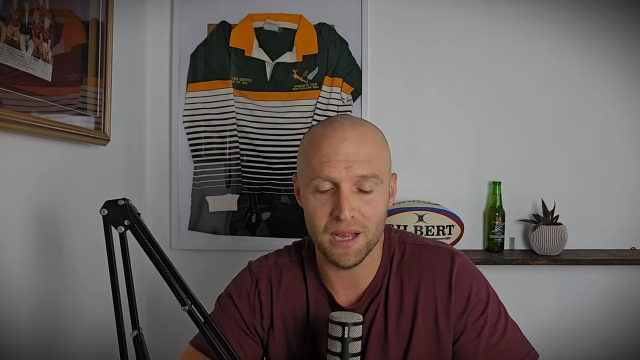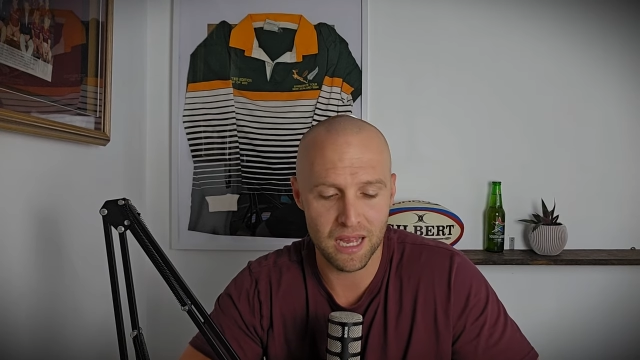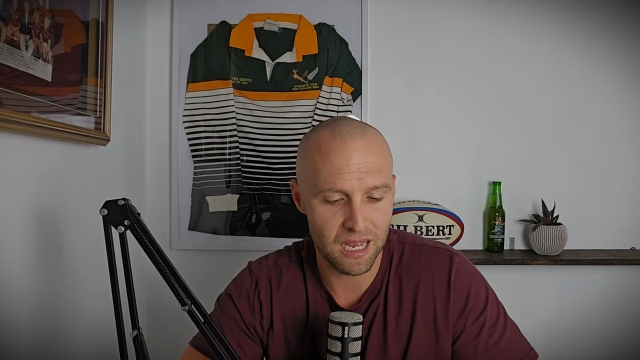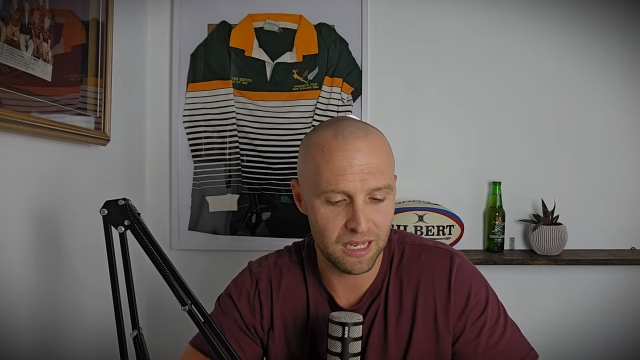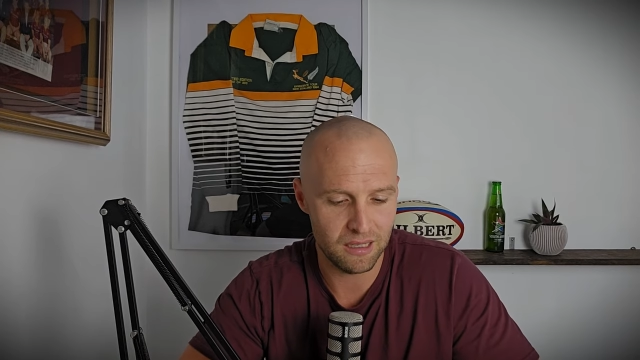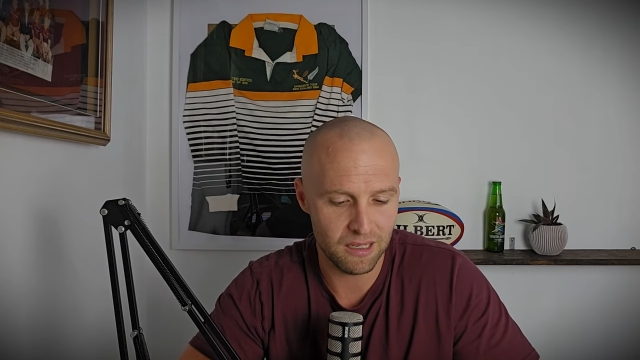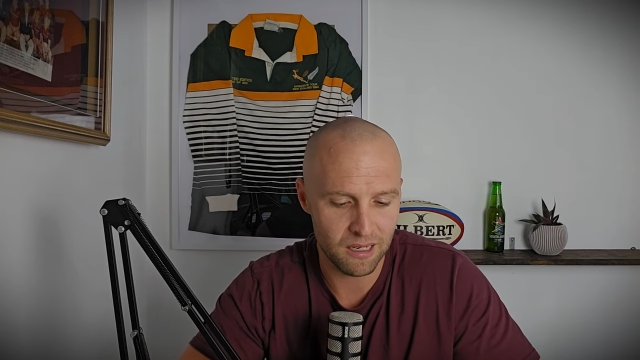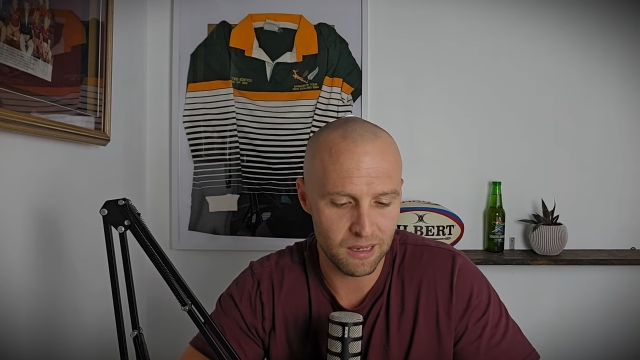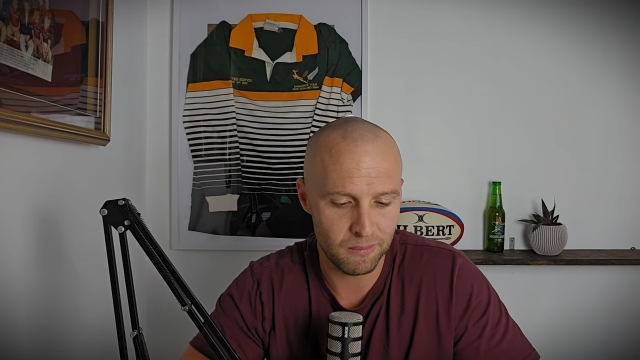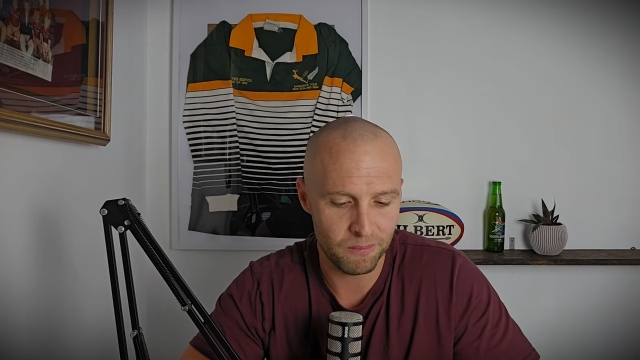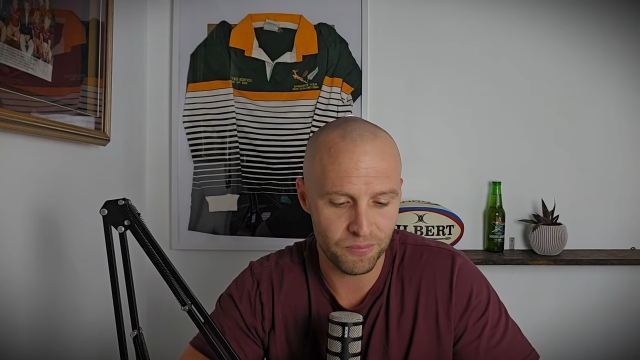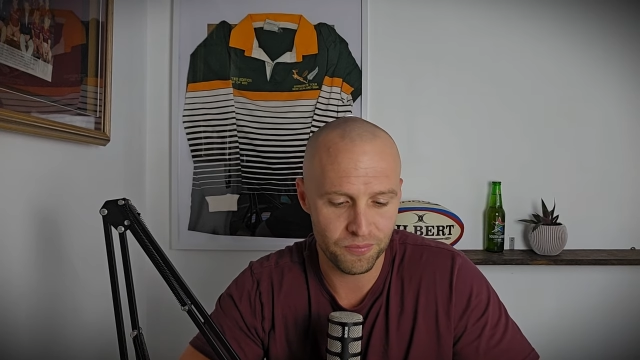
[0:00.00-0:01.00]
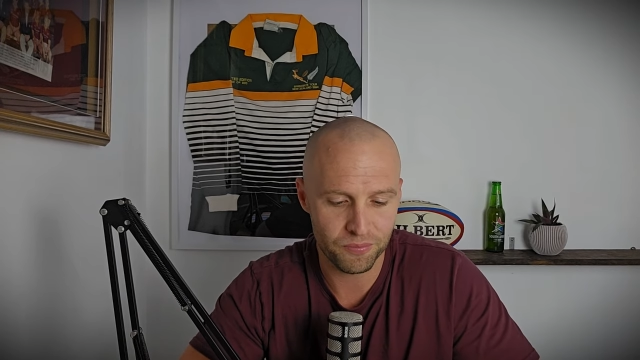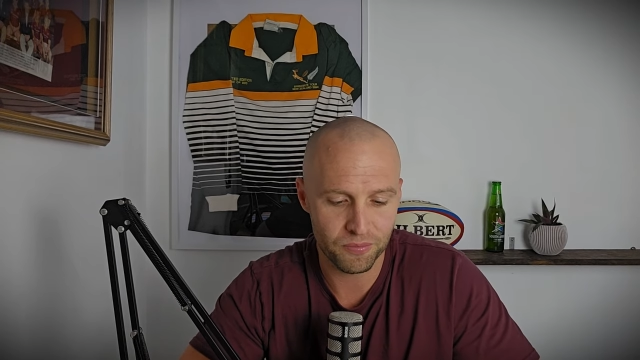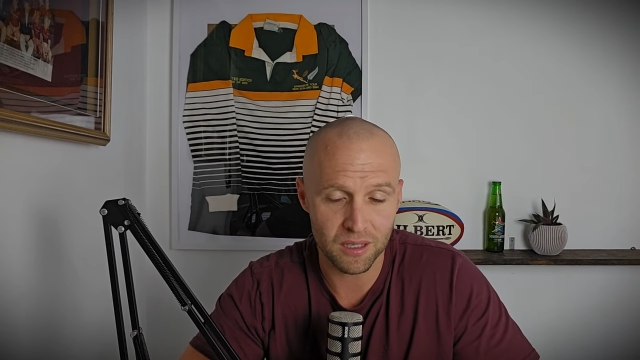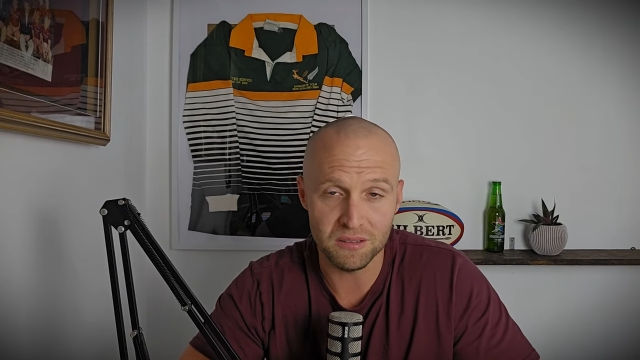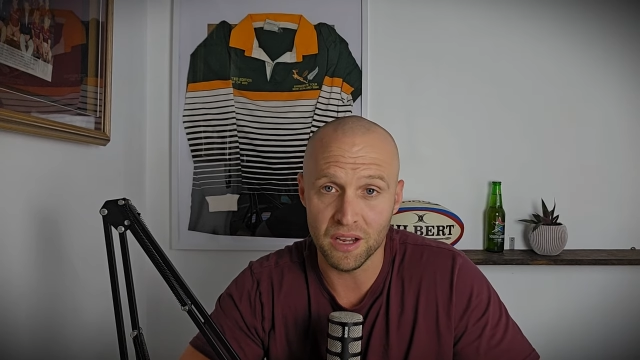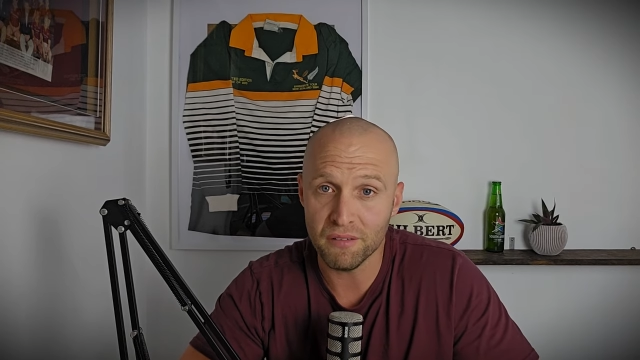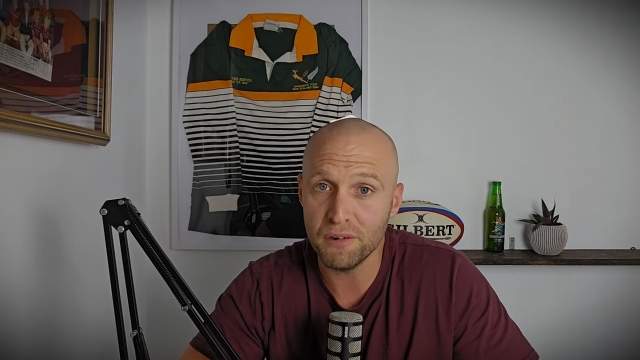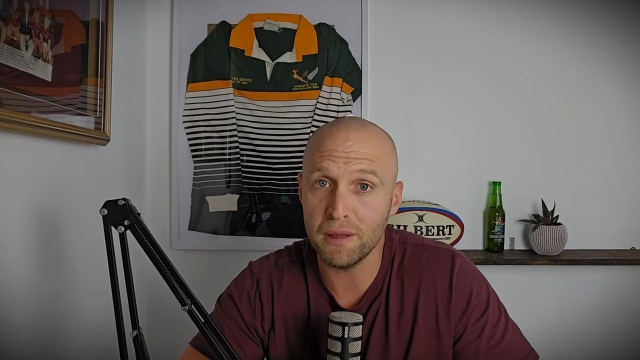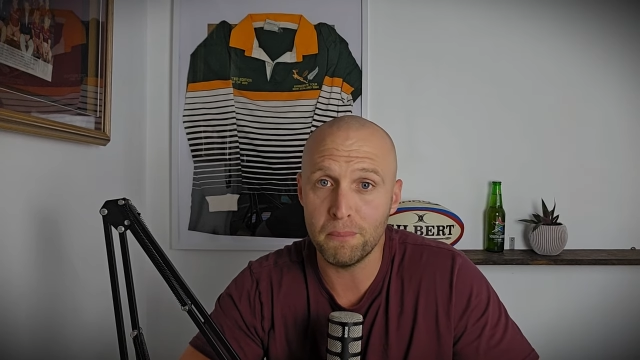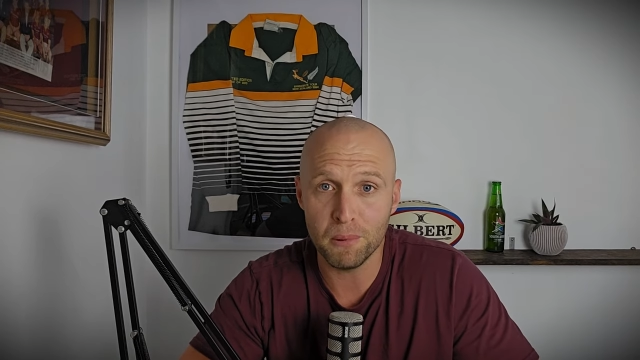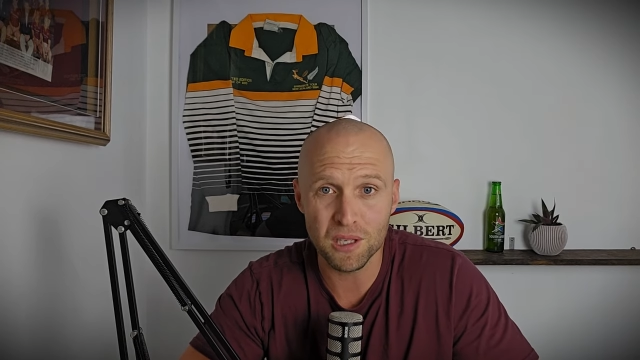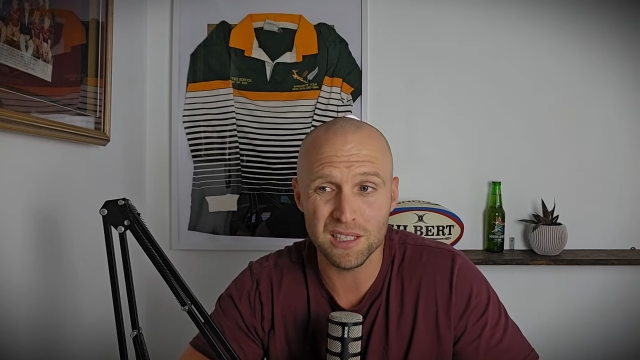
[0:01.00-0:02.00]
And definitely
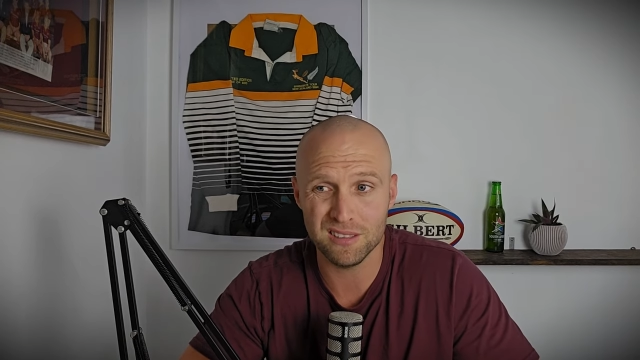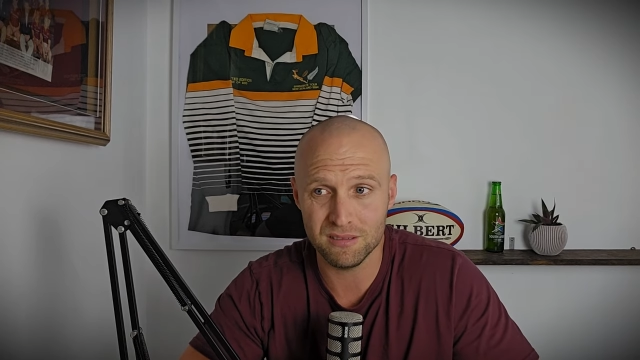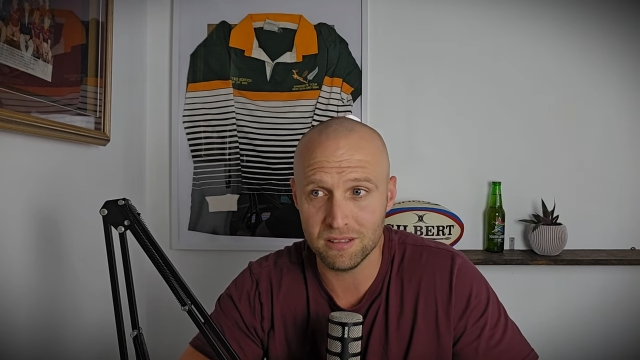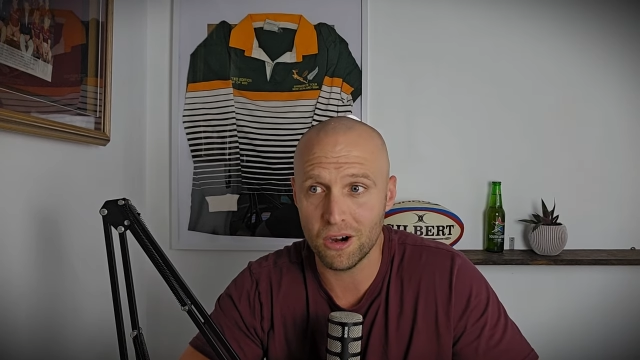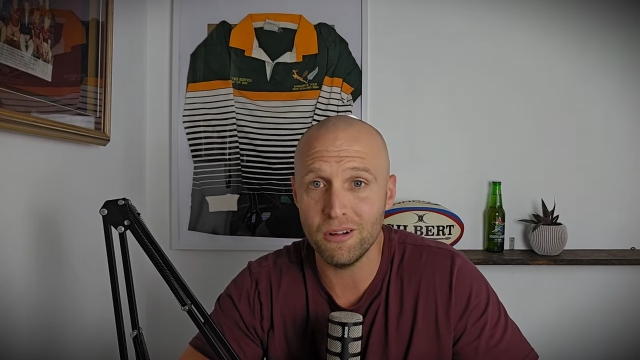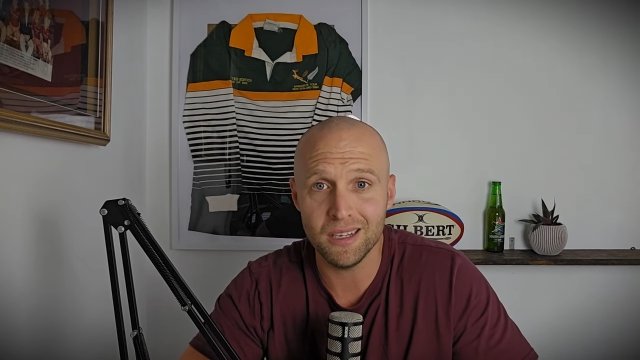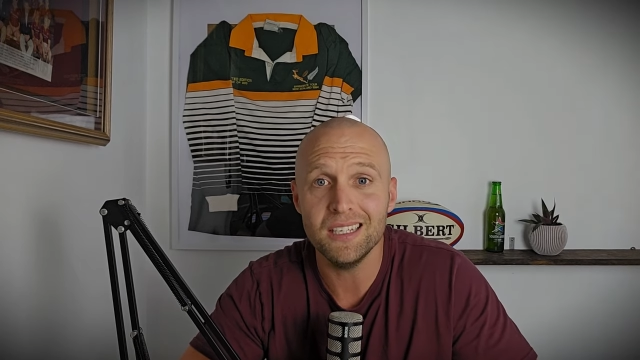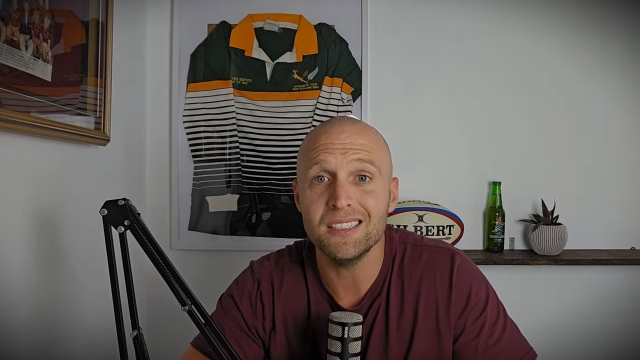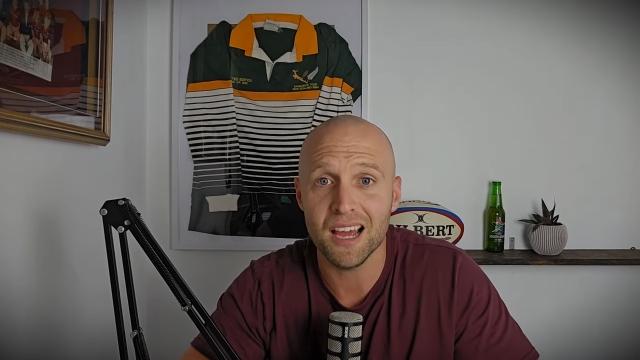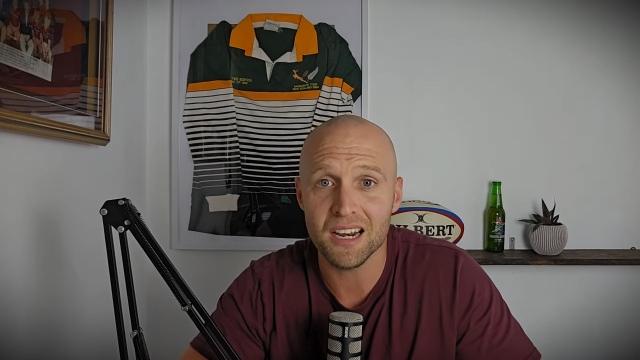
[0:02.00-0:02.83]
throwing his hat